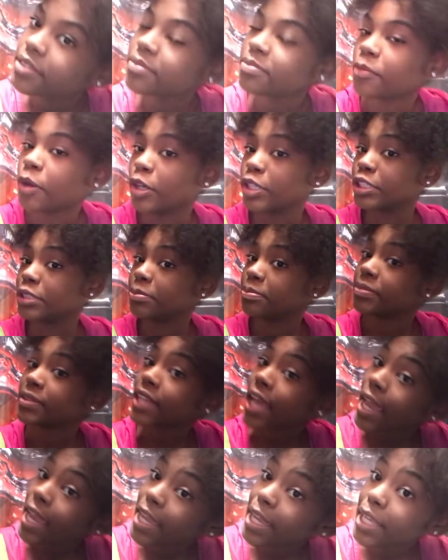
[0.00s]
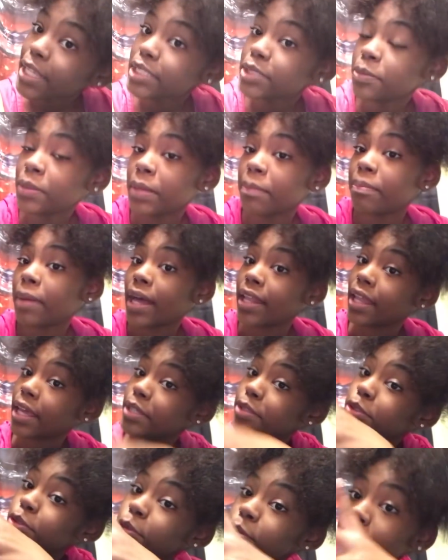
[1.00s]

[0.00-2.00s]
or some days went by. Like 2